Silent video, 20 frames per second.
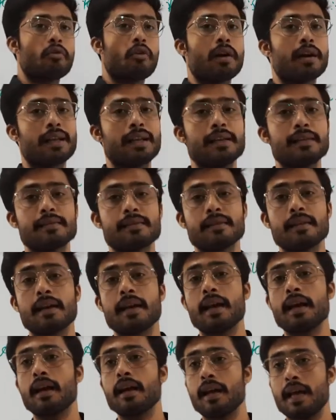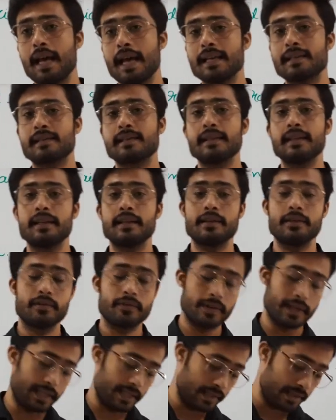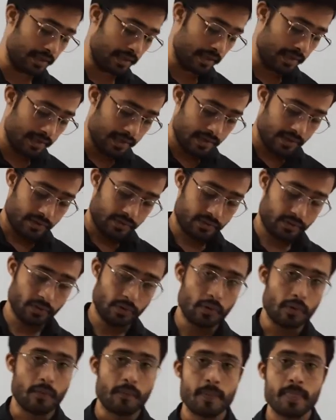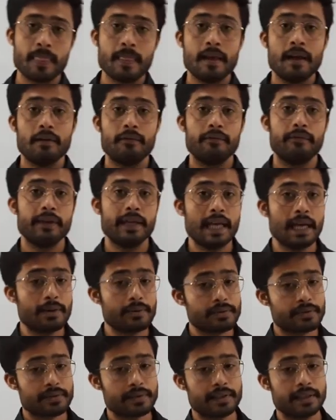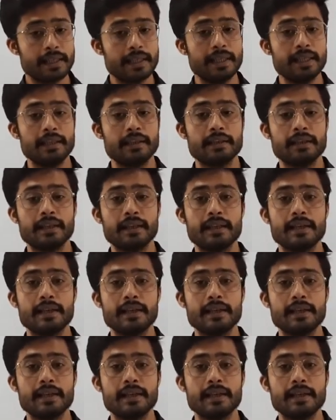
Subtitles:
what is acid rain. So we have seen